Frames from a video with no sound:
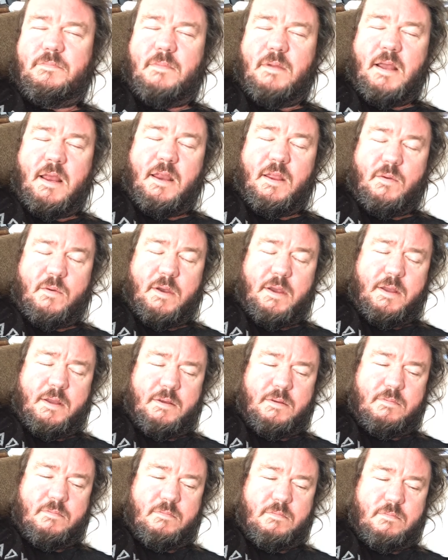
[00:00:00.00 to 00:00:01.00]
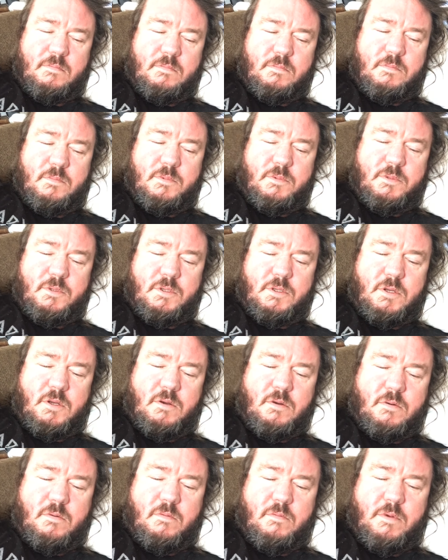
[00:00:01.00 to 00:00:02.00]
anyway,
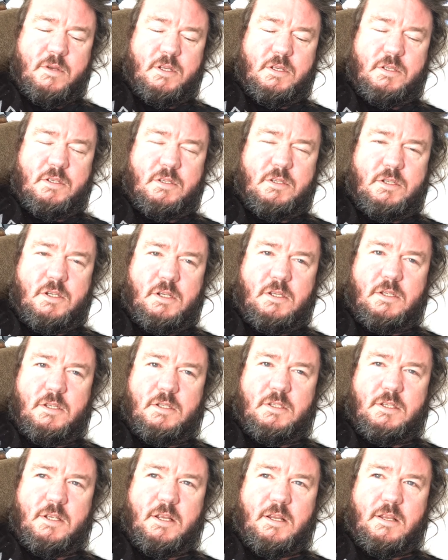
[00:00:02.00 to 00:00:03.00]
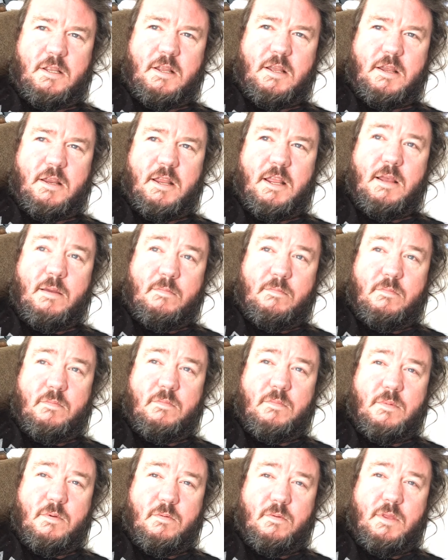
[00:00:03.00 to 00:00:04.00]
so when Jesus said, Let
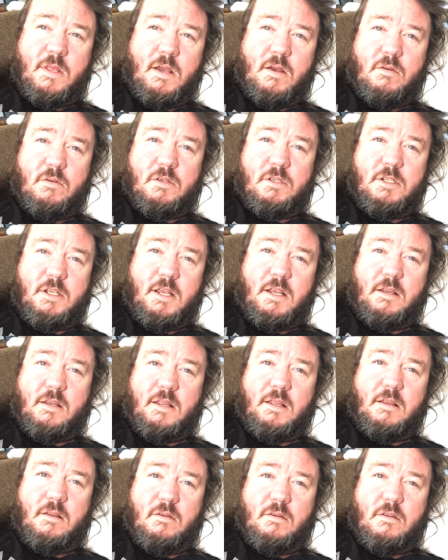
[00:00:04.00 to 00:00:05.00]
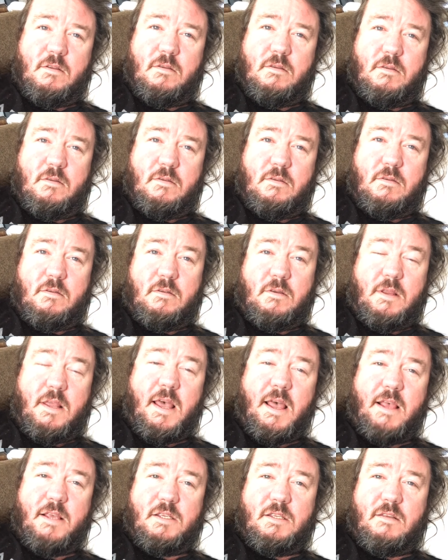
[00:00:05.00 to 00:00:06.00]
him without sin
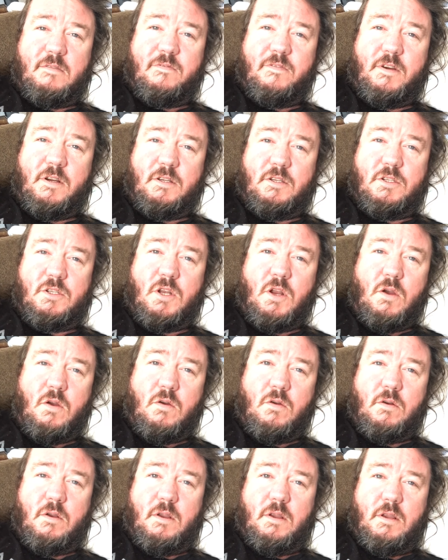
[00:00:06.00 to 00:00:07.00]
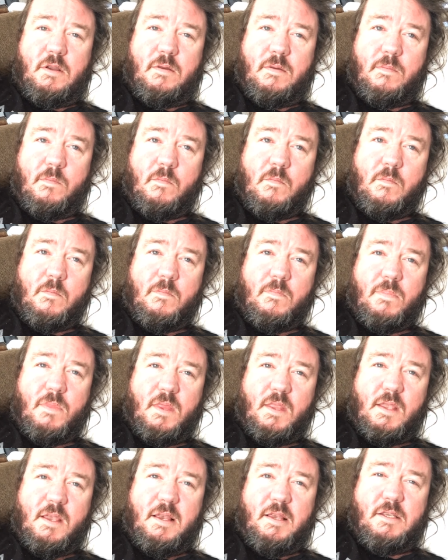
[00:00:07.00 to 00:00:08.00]
cast the first stone,
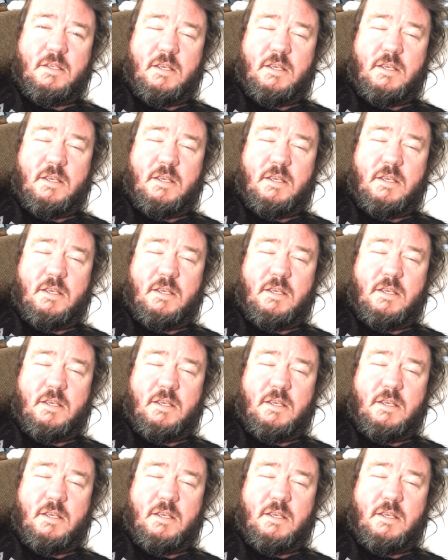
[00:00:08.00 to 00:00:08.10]
he